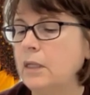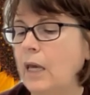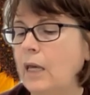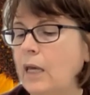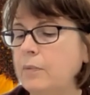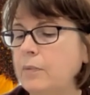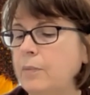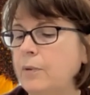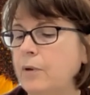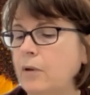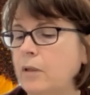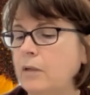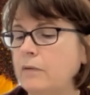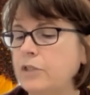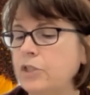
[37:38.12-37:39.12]

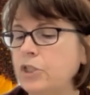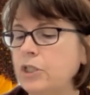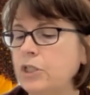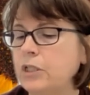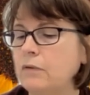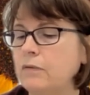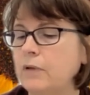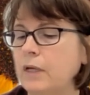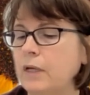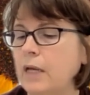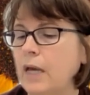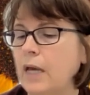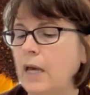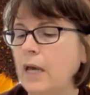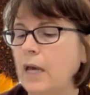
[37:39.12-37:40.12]
Capable of achieving
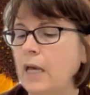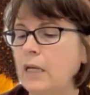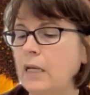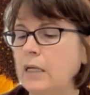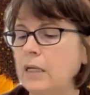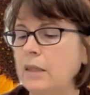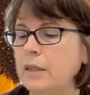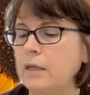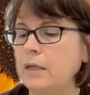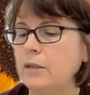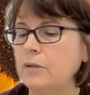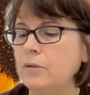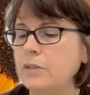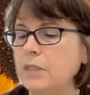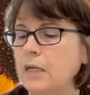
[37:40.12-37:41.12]
anything
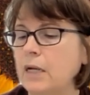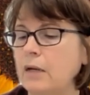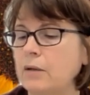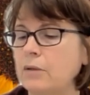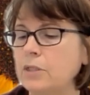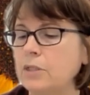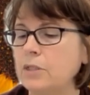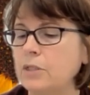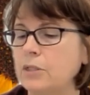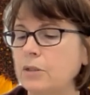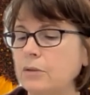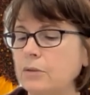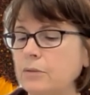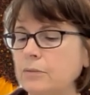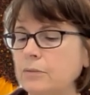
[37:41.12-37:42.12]
you set out to
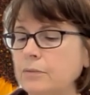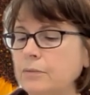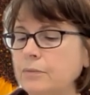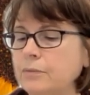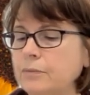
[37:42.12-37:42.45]
do.